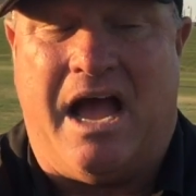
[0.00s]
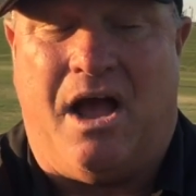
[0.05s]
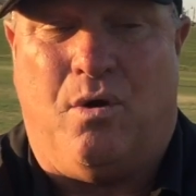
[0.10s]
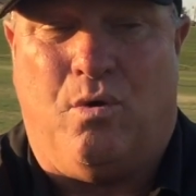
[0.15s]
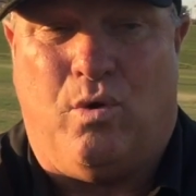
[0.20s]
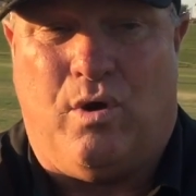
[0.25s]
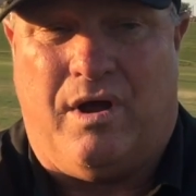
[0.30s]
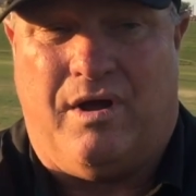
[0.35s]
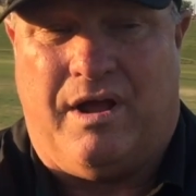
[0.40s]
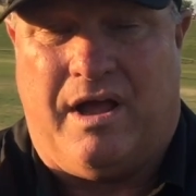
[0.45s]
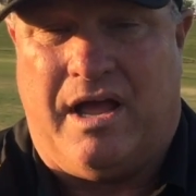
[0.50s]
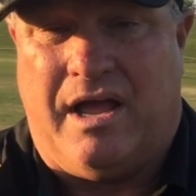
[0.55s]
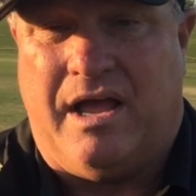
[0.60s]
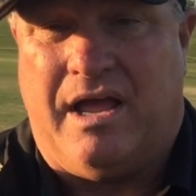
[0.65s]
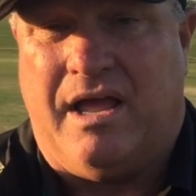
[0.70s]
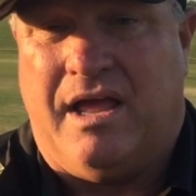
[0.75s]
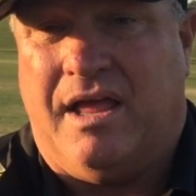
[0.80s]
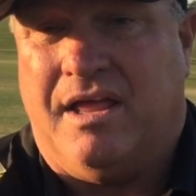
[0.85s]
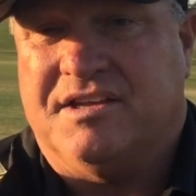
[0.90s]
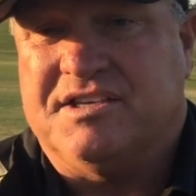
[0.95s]
Yeah,
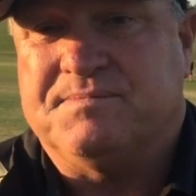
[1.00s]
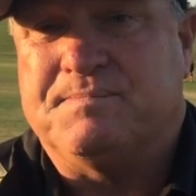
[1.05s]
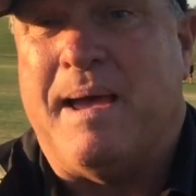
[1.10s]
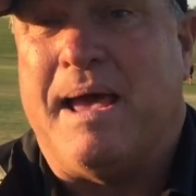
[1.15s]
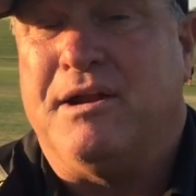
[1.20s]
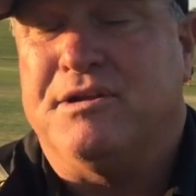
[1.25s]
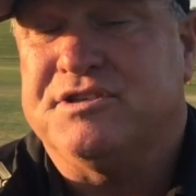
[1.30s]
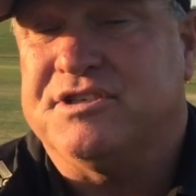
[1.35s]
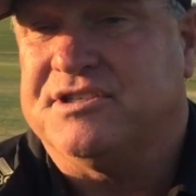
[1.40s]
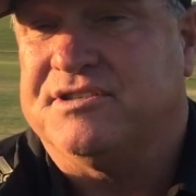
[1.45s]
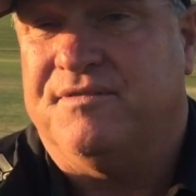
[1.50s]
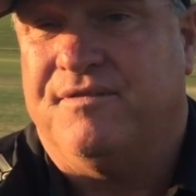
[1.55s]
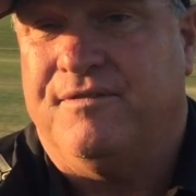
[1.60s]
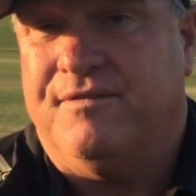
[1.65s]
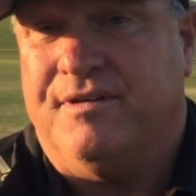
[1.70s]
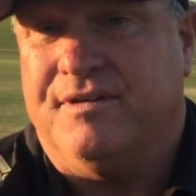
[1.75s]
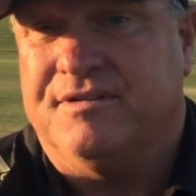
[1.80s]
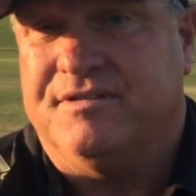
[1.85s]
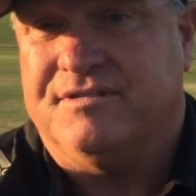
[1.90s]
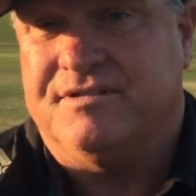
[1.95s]
Spanos
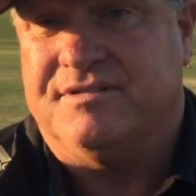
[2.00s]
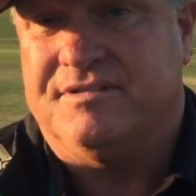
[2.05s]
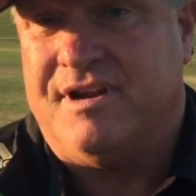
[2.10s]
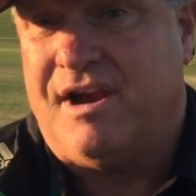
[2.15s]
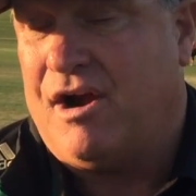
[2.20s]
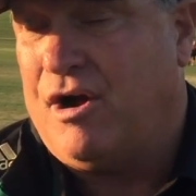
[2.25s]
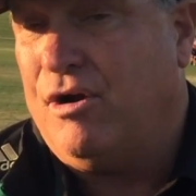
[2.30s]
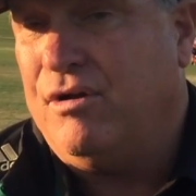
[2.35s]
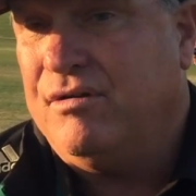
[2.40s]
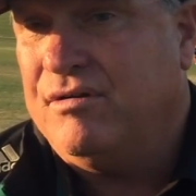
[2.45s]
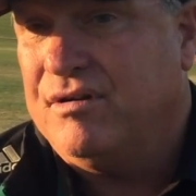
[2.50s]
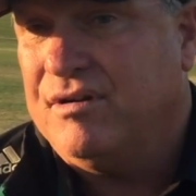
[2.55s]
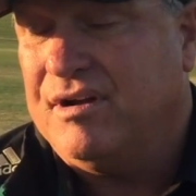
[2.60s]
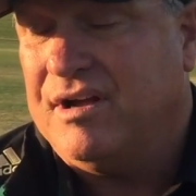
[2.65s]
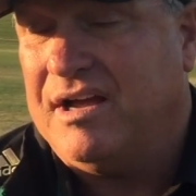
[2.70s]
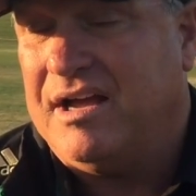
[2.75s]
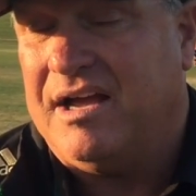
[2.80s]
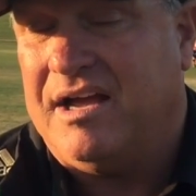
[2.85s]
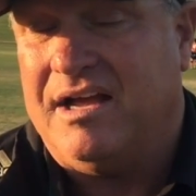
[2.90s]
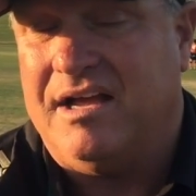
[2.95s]
is narrow,
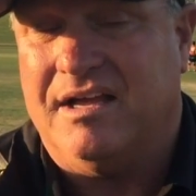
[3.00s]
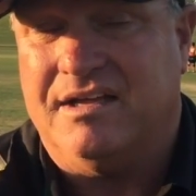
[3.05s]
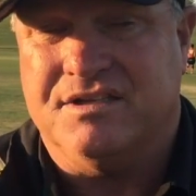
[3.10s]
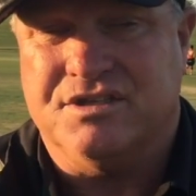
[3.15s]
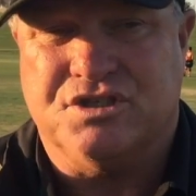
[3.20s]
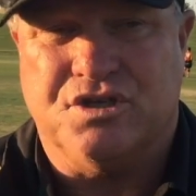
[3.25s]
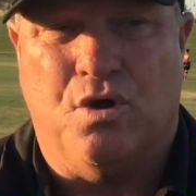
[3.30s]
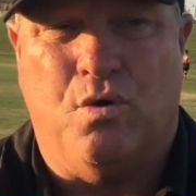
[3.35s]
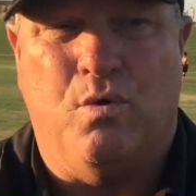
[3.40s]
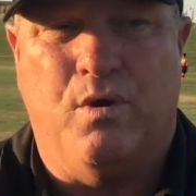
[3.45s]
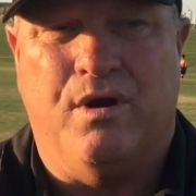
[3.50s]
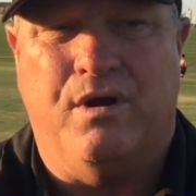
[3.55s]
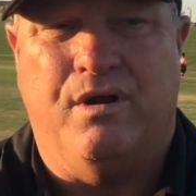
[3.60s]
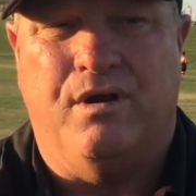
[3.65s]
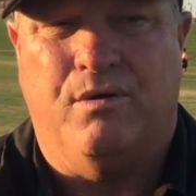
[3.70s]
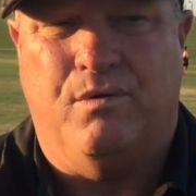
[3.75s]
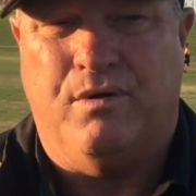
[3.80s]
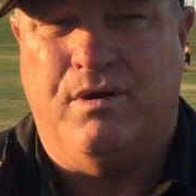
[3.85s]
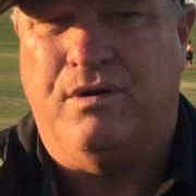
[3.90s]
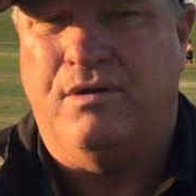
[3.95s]
right. And so
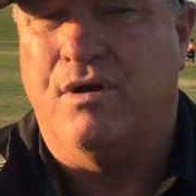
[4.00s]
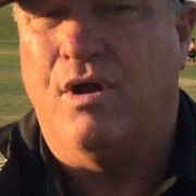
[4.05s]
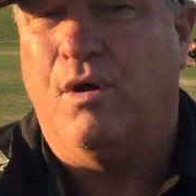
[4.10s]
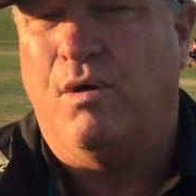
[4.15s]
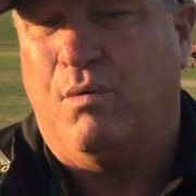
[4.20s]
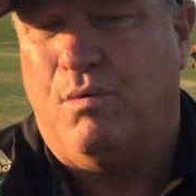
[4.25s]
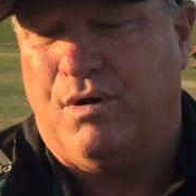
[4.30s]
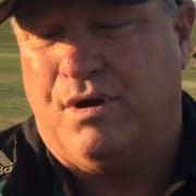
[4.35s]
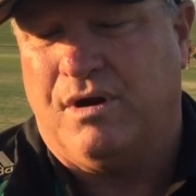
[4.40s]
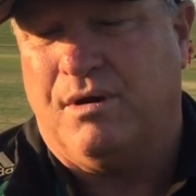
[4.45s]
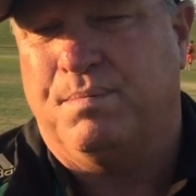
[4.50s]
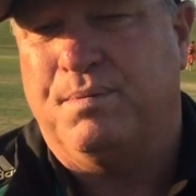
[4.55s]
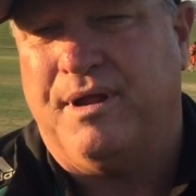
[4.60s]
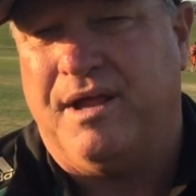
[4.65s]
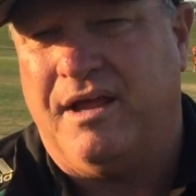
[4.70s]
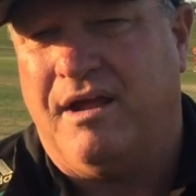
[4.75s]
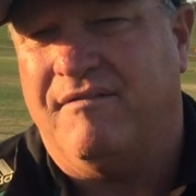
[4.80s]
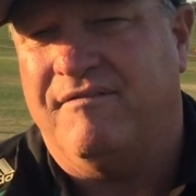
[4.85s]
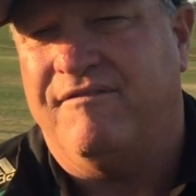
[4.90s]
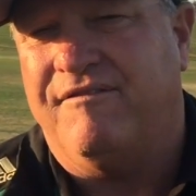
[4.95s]
we know we're going to
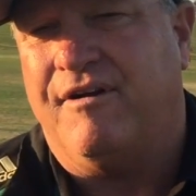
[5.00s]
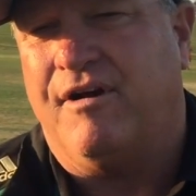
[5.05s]
play on